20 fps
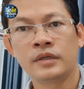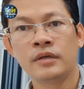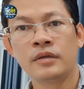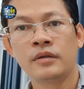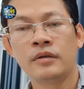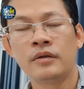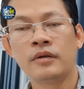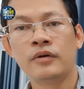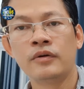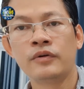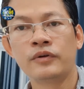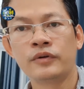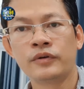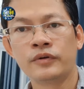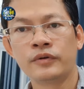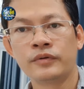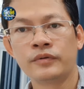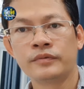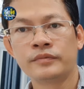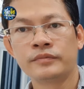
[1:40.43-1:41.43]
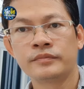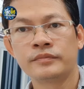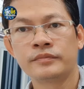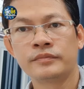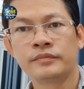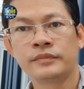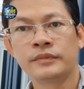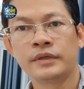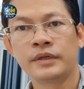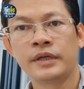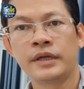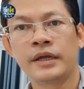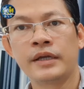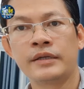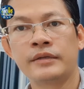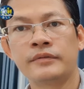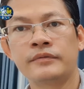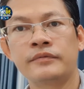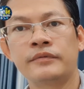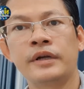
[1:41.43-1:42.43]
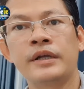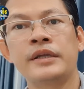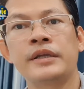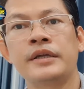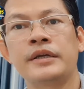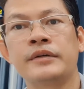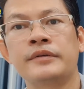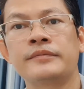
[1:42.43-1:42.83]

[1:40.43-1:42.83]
logo, okay, right here.